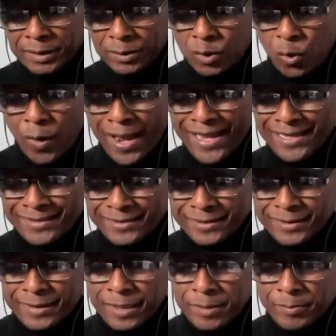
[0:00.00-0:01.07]
Quiet as
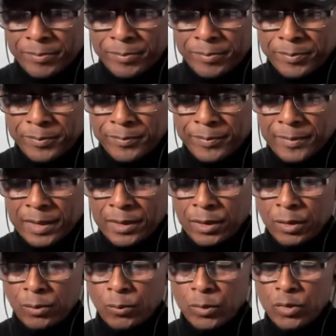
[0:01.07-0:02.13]
it's kept. You
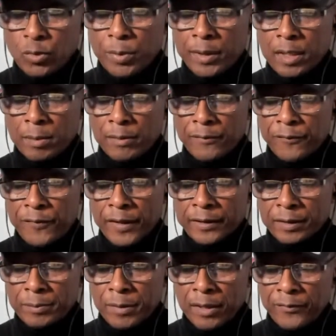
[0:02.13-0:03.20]
know, when you become a
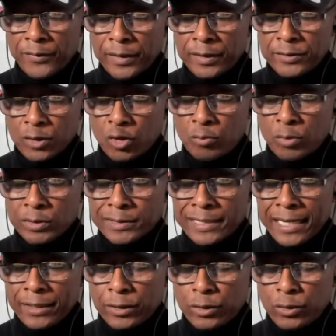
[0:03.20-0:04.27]
victim of it, it's almost
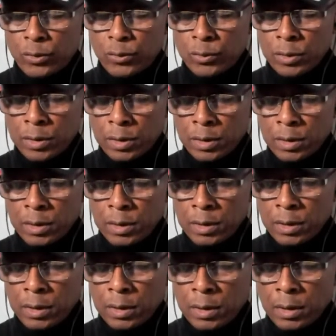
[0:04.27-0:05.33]
like you
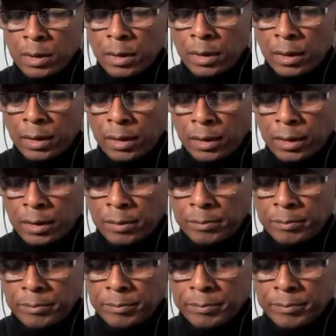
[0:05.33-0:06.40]
tend